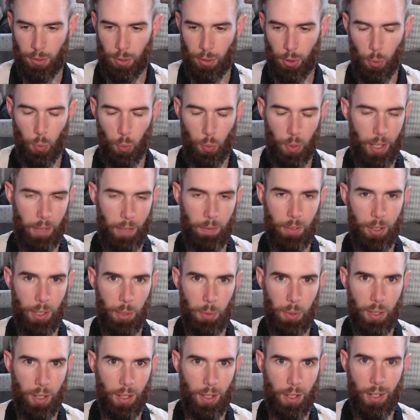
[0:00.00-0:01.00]
or whatever you
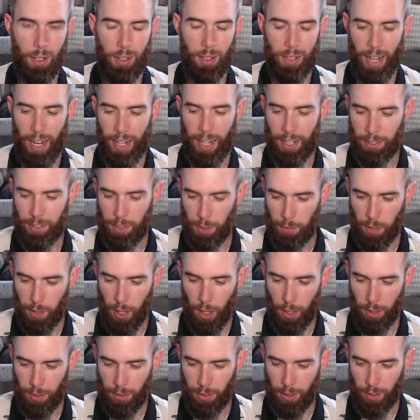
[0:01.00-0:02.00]
want to call it, additive
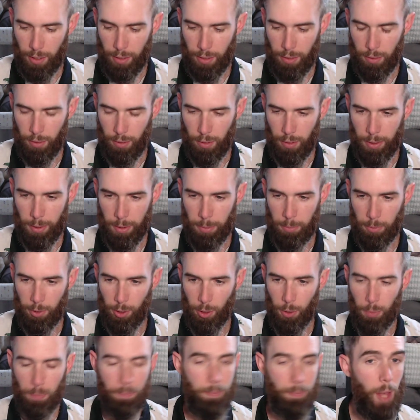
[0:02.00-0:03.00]
content.
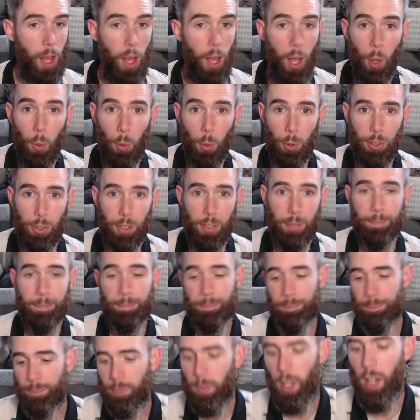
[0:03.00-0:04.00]
So we'll see.
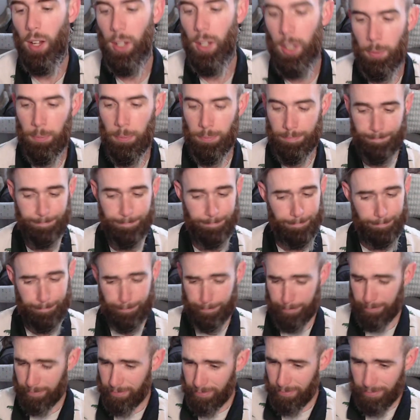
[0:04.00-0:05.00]
No
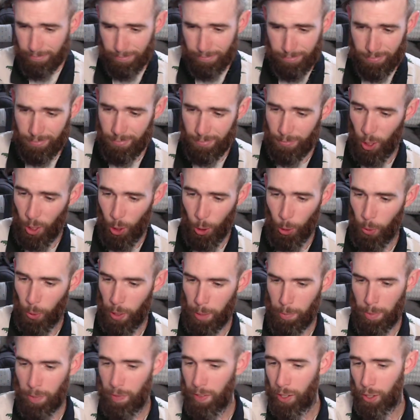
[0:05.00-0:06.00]

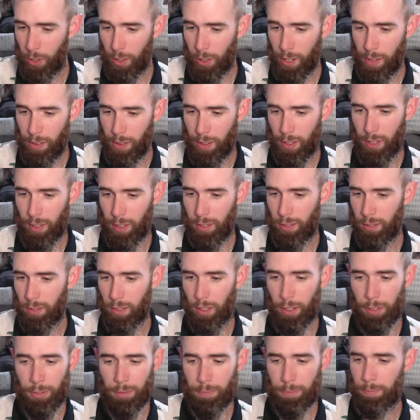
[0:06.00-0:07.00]
ABV or anything
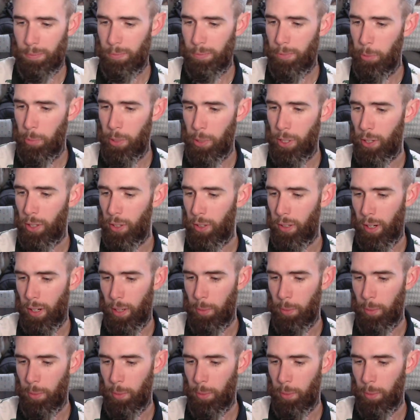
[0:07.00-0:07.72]
on the beer.